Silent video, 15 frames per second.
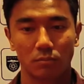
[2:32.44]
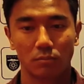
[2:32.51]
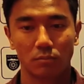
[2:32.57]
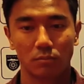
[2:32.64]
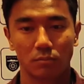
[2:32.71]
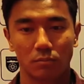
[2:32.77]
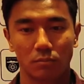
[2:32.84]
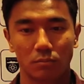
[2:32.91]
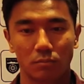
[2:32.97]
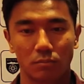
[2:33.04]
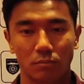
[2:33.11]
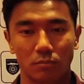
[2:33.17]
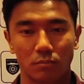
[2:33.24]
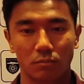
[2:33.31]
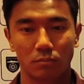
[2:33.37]

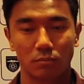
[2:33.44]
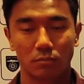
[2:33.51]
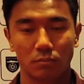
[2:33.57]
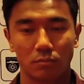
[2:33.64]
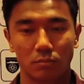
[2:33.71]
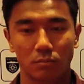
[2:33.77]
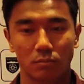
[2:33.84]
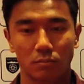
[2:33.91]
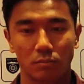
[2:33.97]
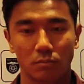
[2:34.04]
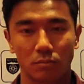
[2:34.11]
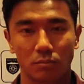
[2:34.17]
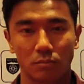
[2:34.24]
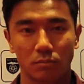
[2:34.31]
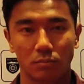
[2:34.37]

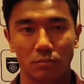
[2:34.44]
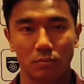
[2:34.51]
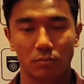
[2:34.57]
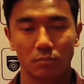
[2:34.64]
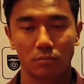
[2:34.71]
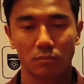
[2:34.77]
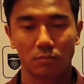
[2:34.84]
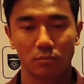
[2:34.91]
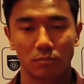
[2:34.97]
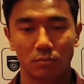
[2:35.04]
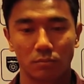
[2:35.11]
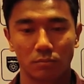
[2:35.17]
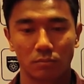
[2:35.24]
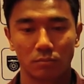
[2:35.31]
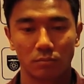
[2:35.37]

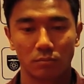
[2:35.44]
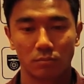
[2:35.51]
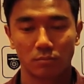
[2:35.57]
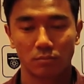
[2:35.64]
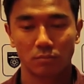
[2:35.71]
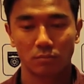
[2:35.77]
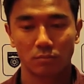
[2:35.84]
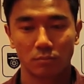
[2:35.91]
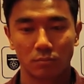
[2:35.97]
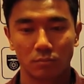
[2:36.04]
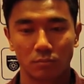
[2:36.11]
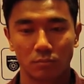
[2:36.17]
(not speaking)